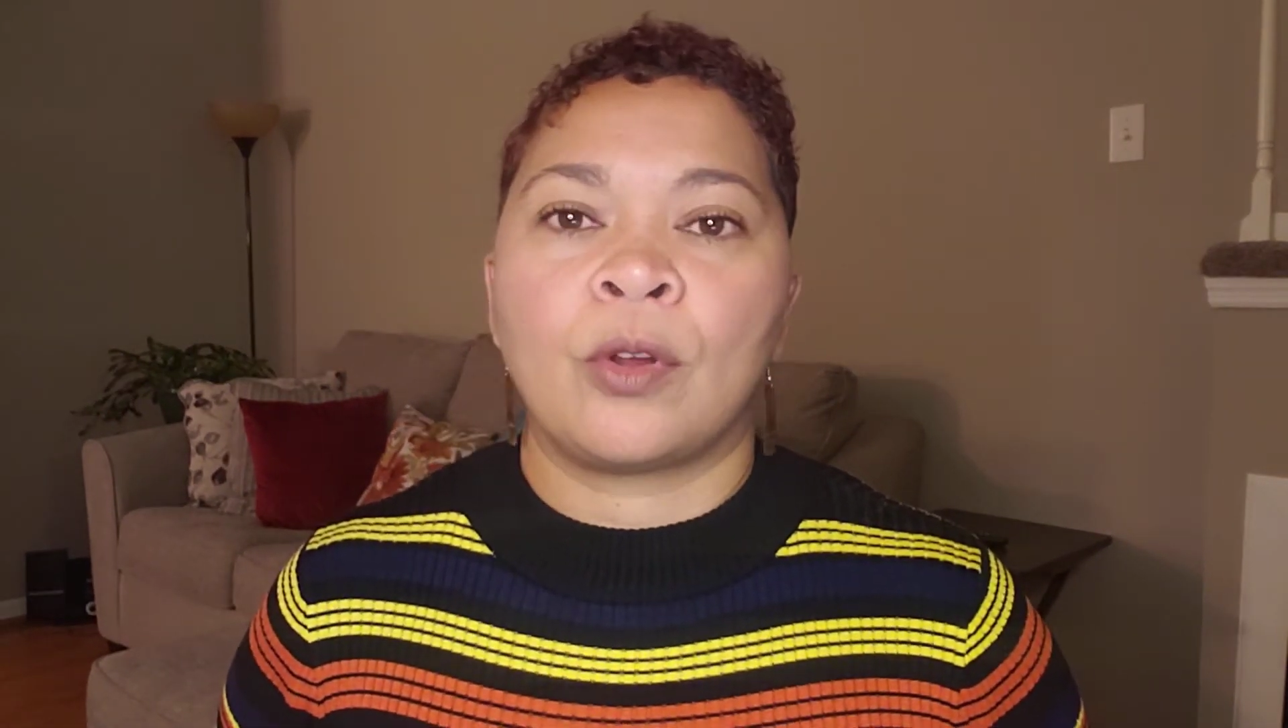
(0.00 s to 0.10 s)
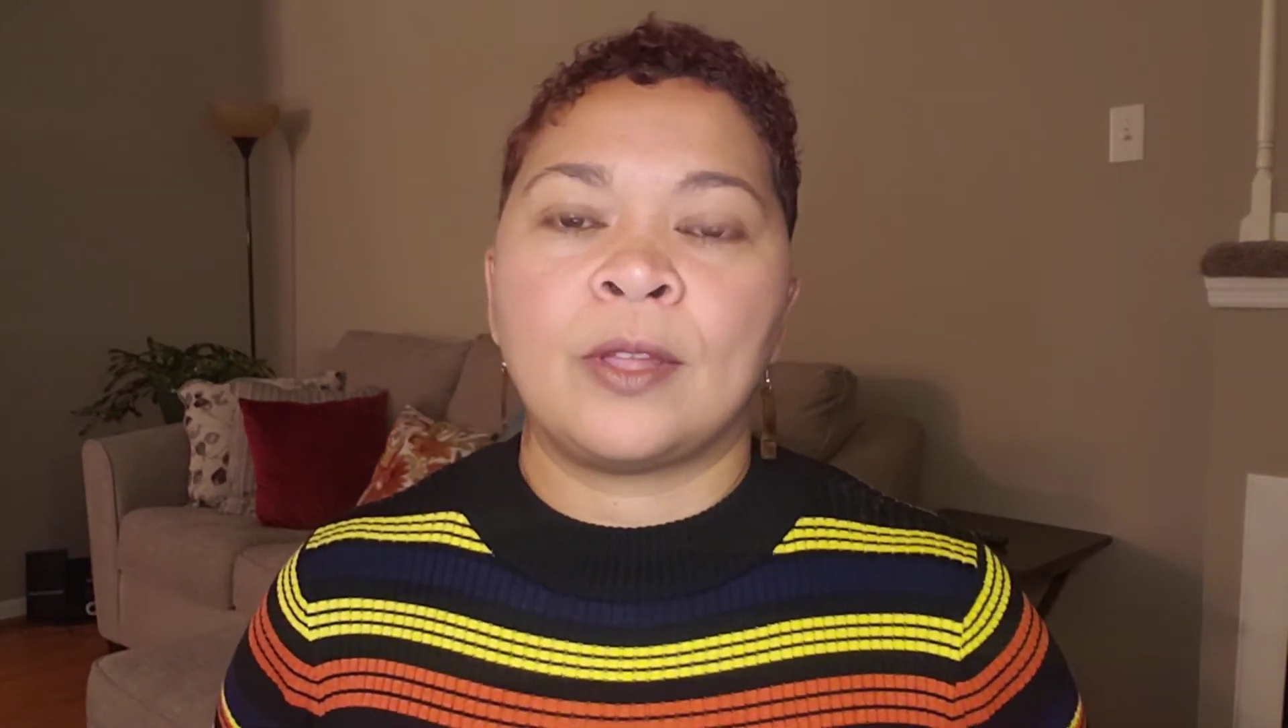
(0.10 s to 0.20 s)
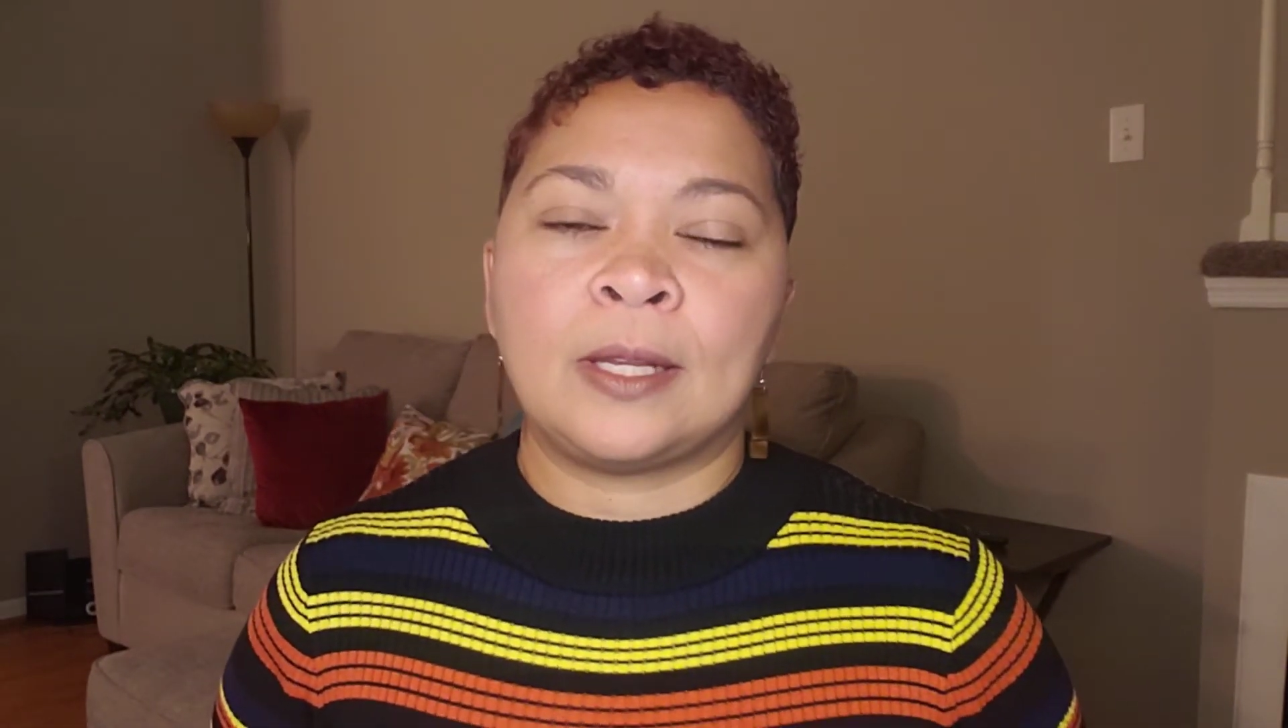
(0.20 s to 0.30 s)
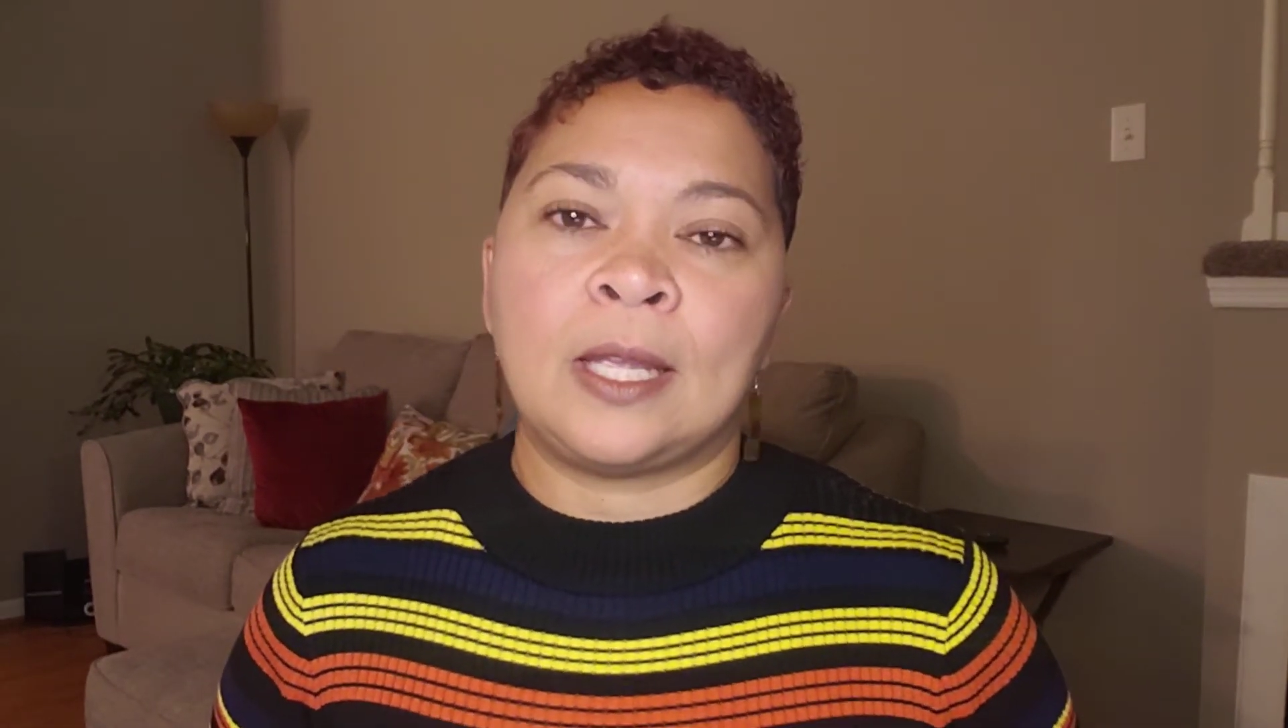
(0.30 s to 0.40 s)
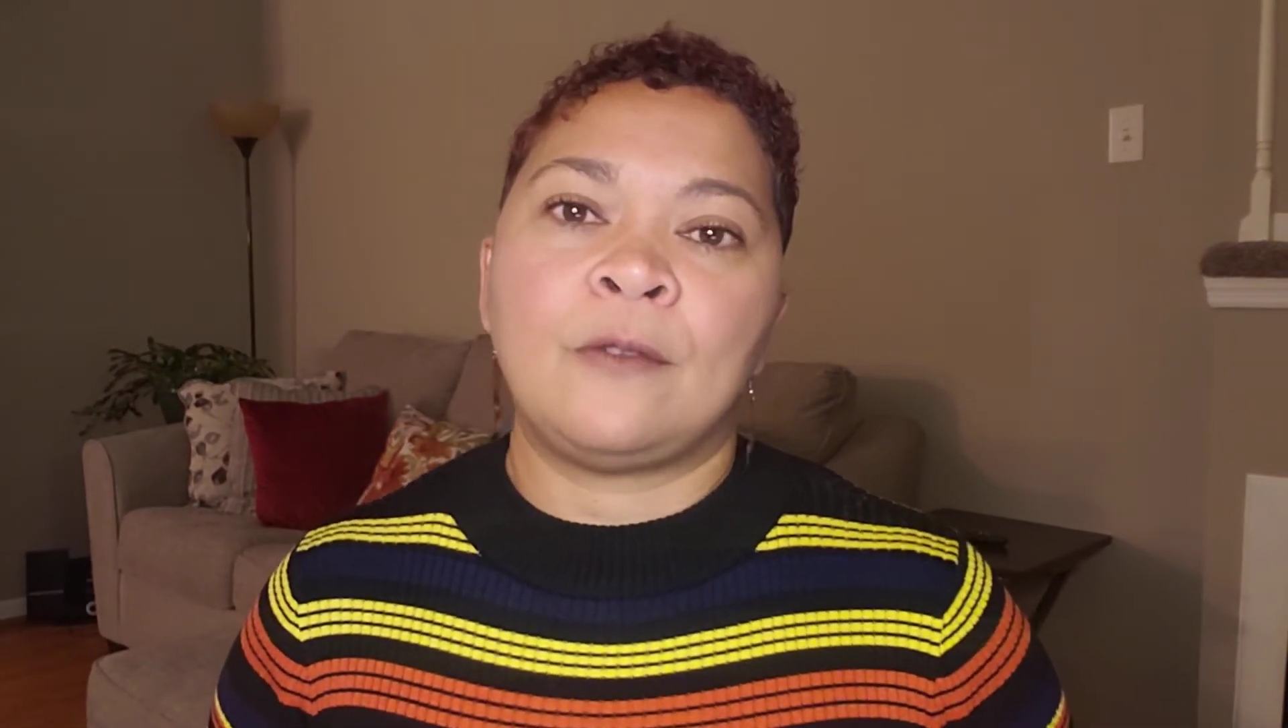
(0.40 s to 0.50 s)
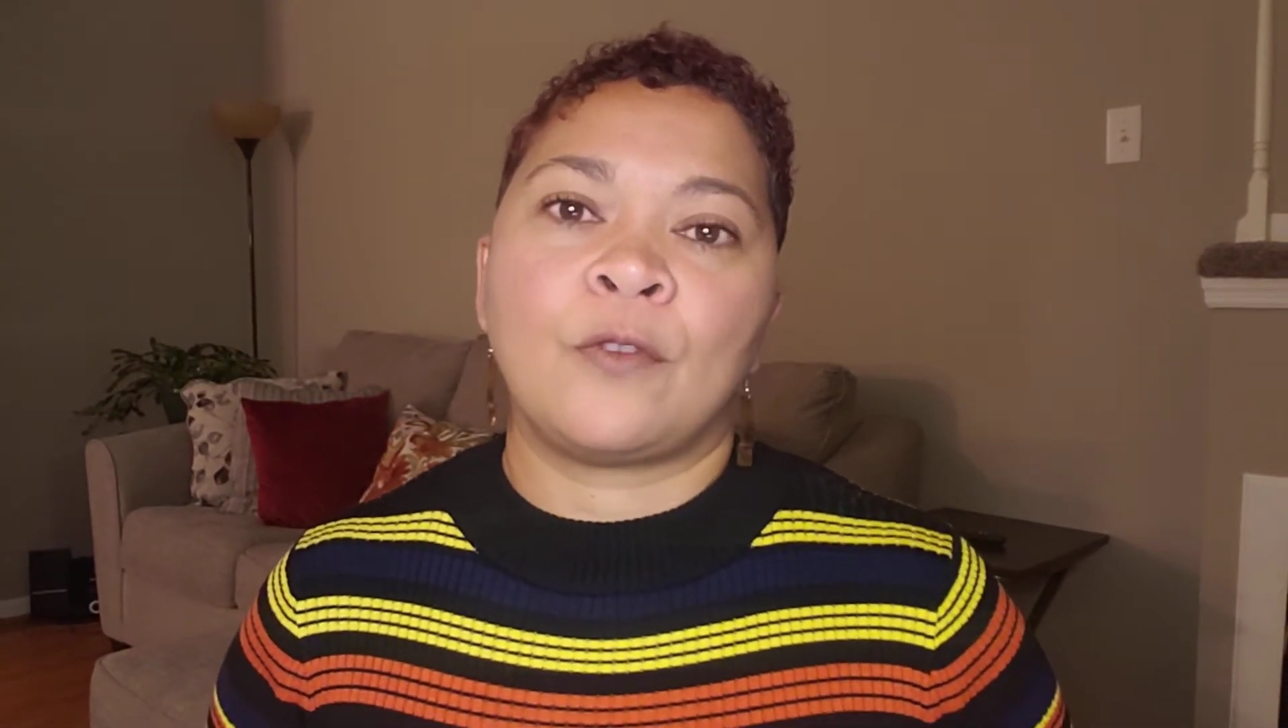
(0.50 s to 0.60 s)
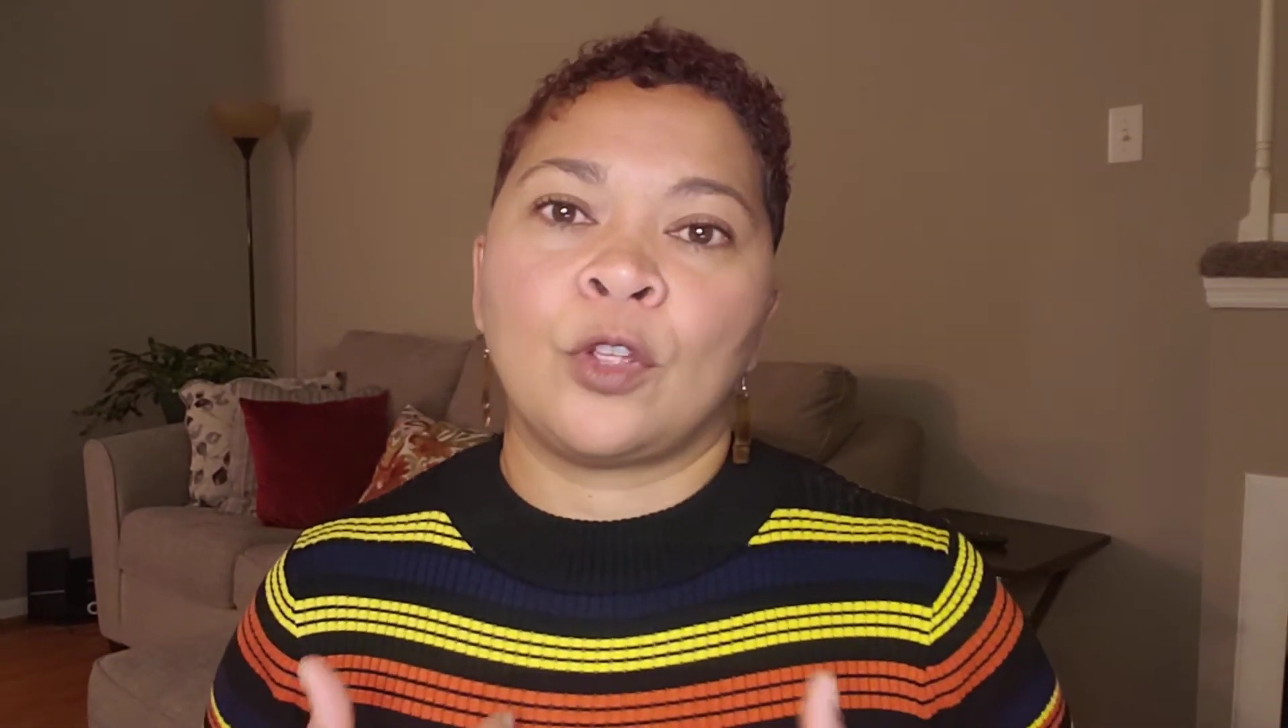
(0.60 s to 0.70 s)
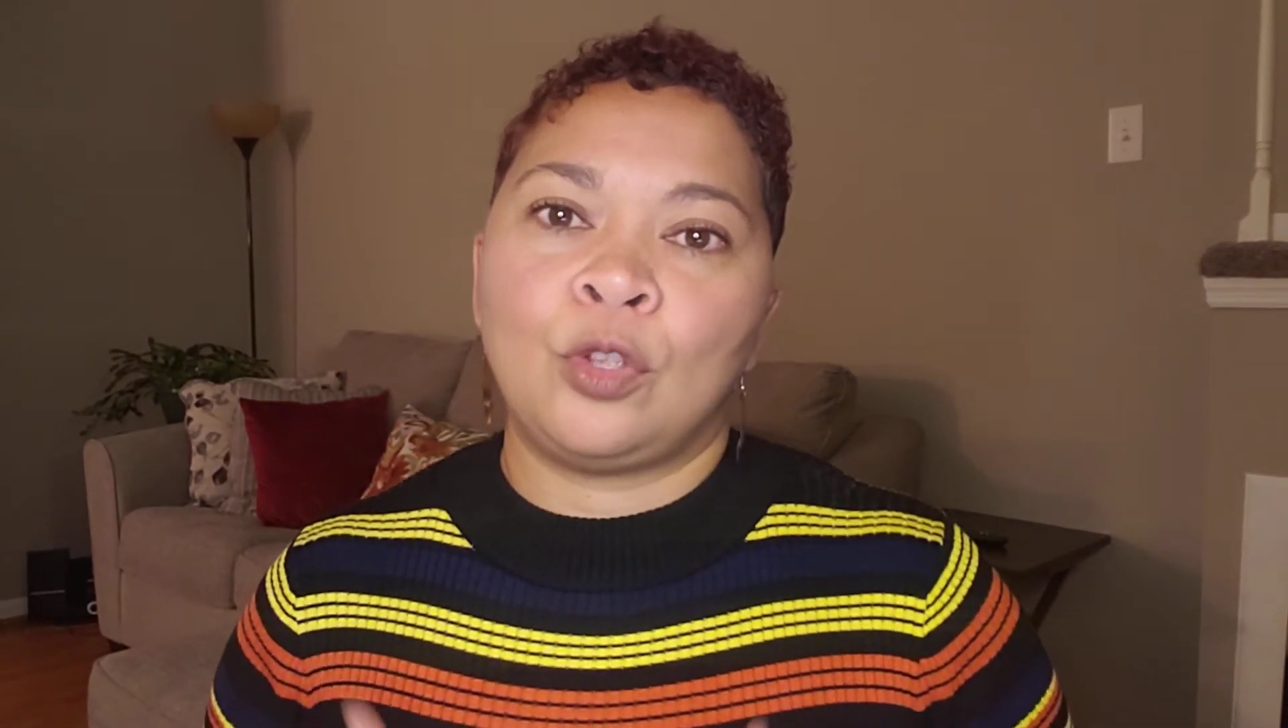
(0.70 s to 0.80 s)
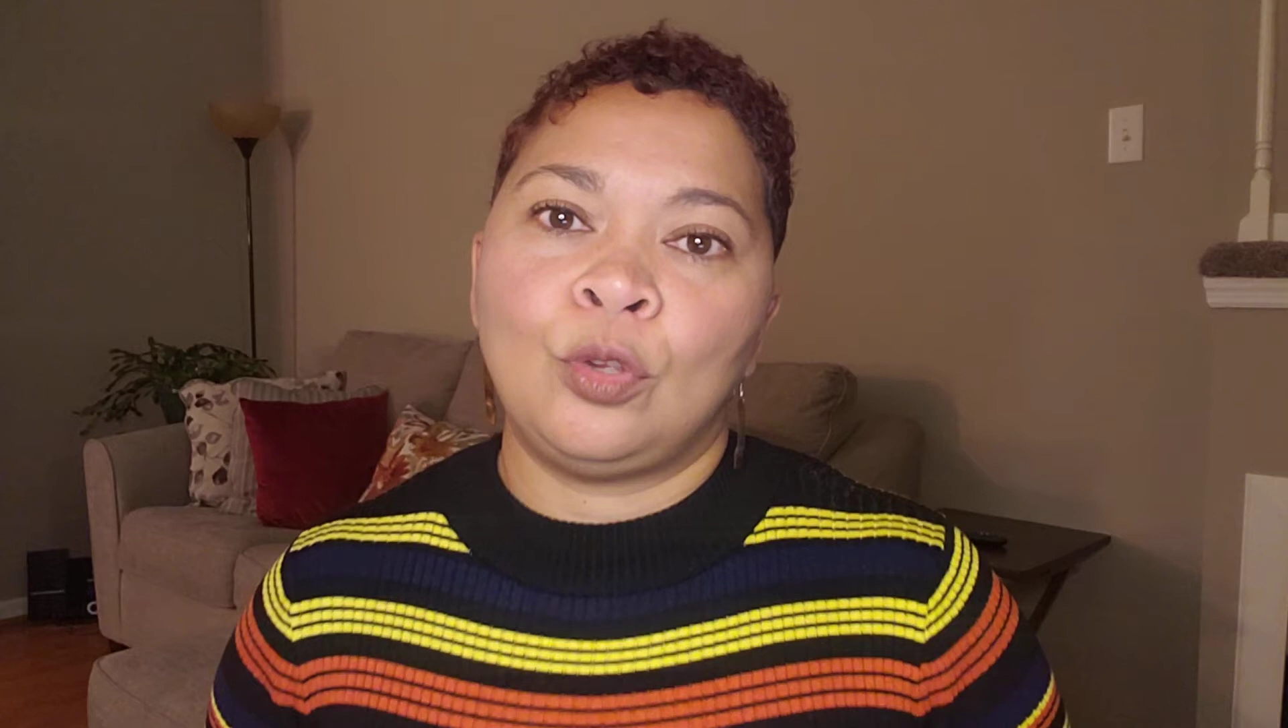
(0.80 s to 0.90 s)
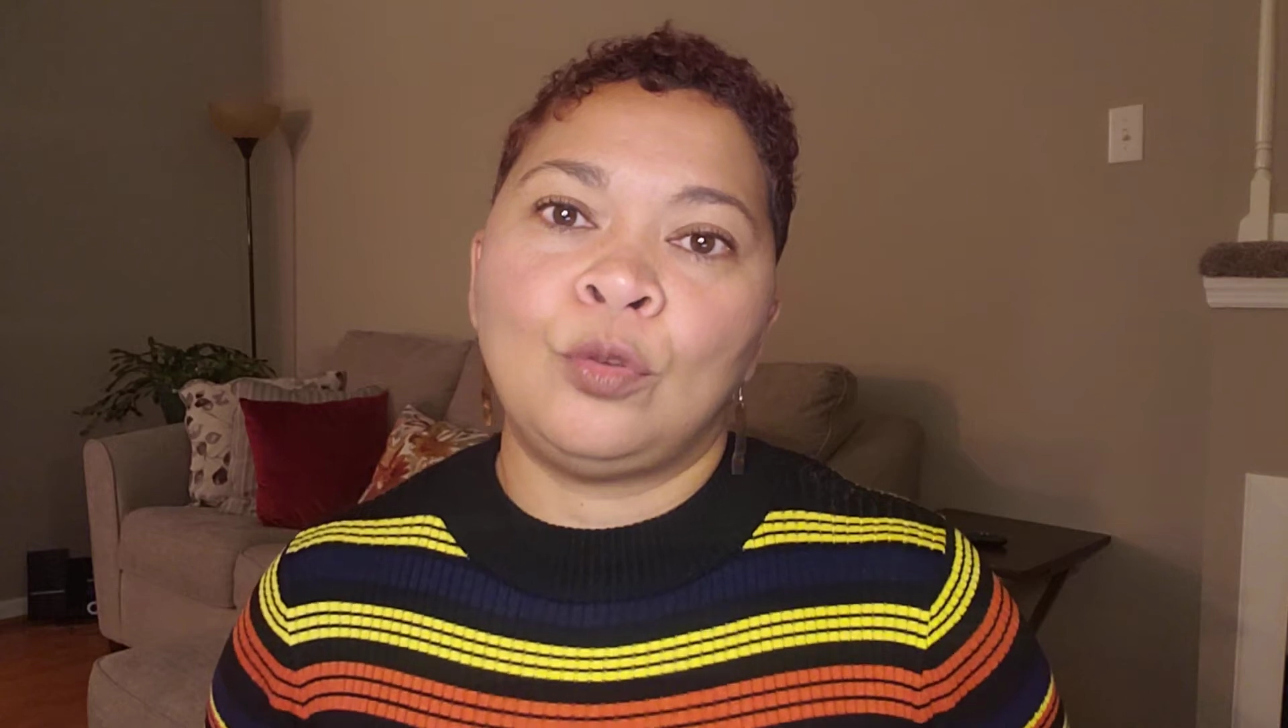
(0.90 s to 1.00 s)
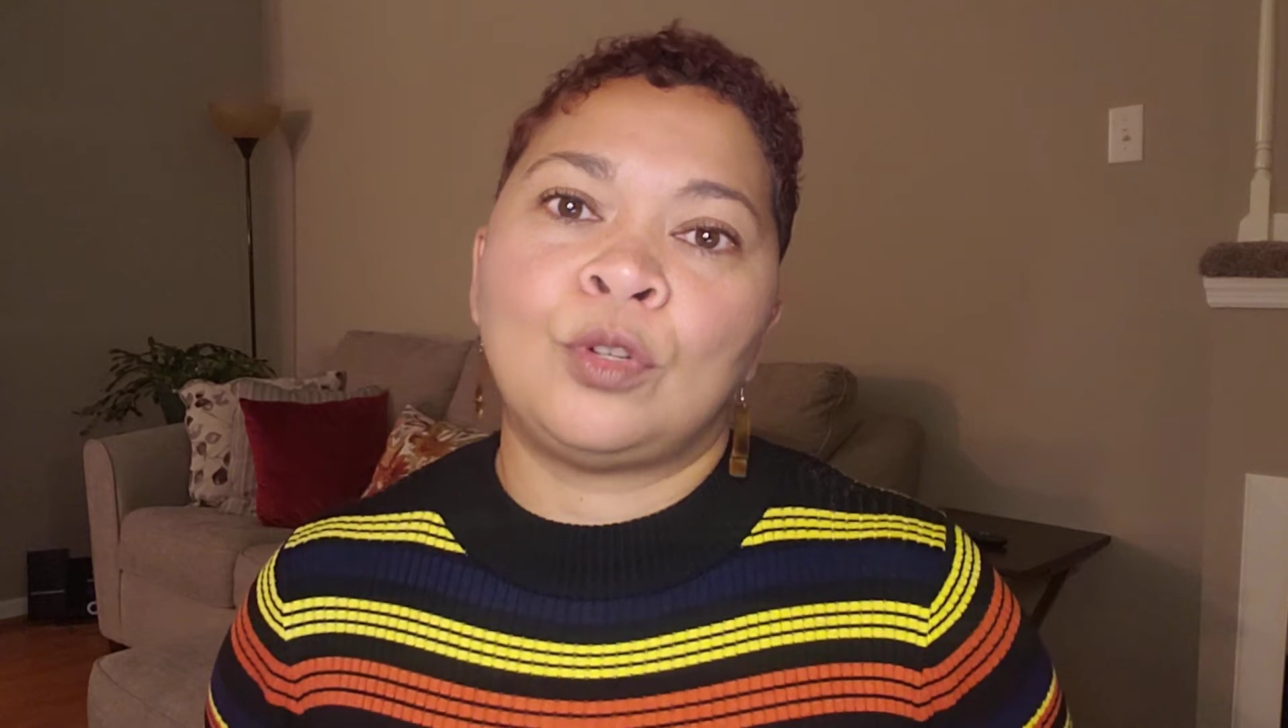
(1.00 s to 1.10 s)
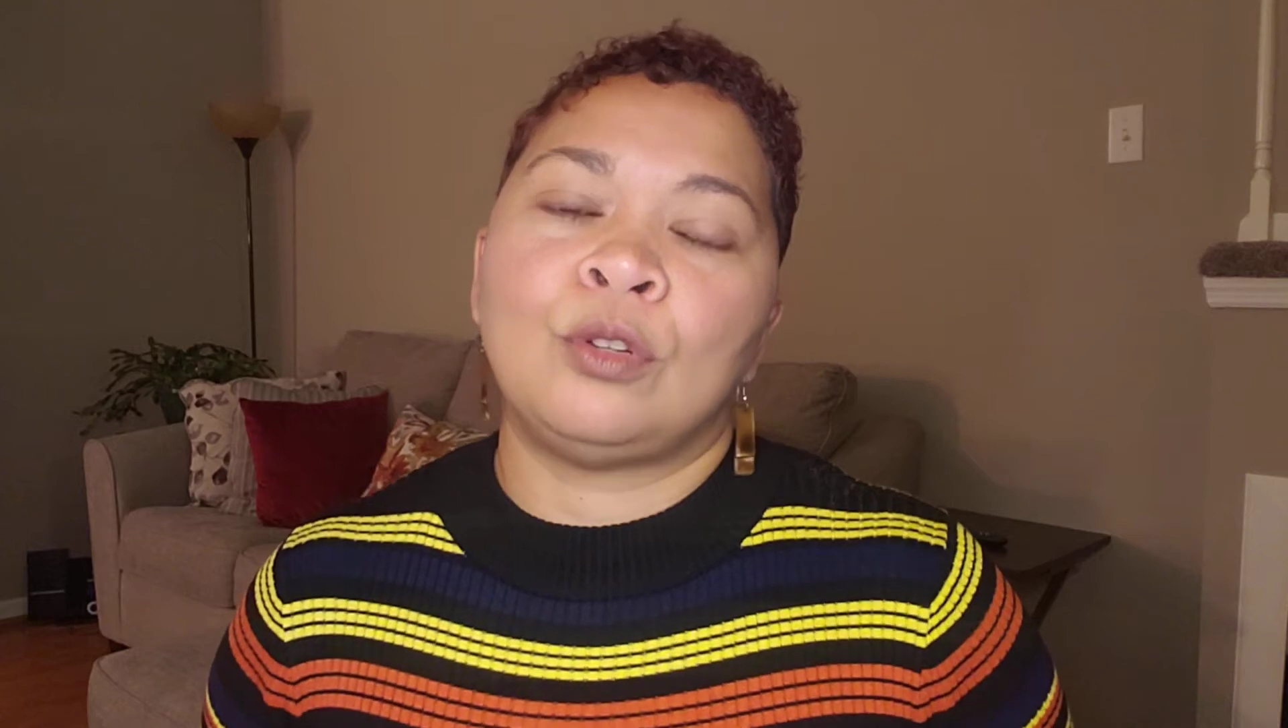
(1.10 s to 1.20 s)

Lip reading: the need for you to